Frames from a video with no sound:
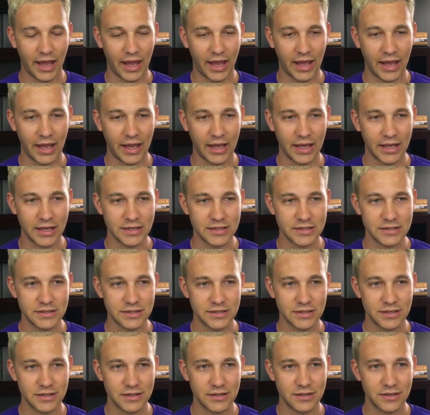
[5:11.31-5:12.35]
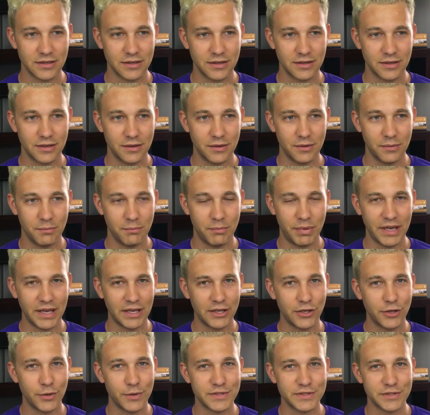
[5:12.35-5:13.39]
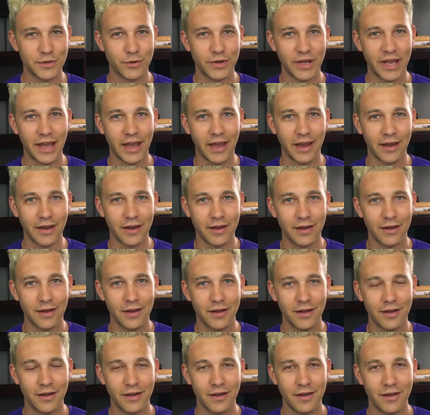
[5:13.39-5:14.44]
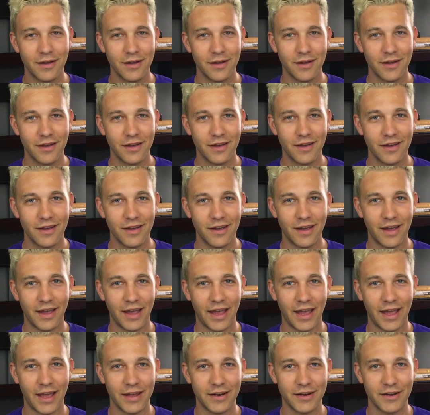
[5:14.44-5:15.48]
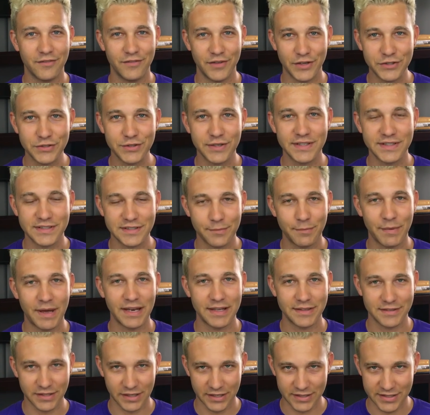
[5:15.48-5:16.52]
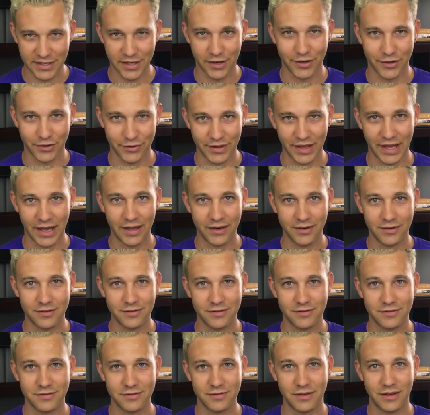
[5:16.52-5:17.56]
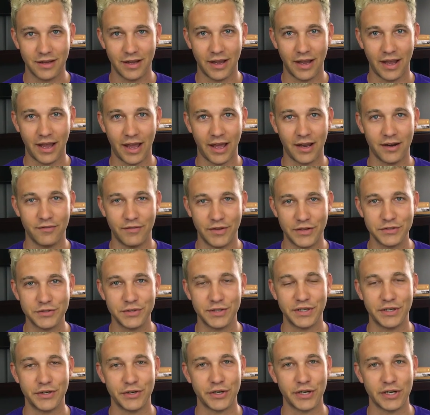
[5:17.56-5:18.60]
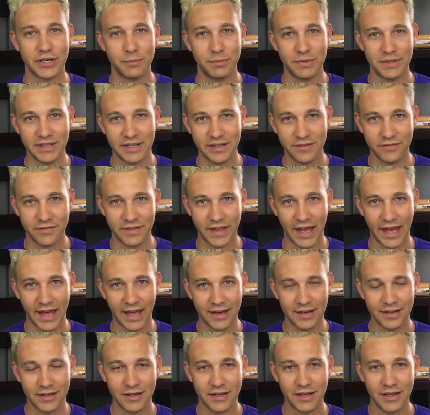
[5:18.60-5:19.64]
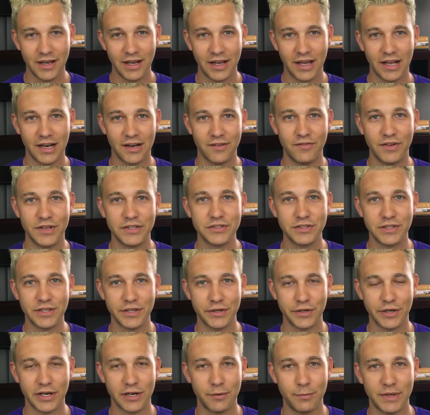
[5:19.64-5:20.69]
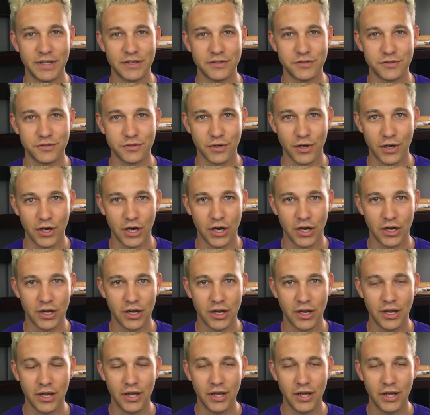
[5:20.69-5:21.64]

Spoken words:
And being you is okay. And eventually somebody's gonna tell you that. And eventually you're gonna believe that. And eventually you're gonna be a strong,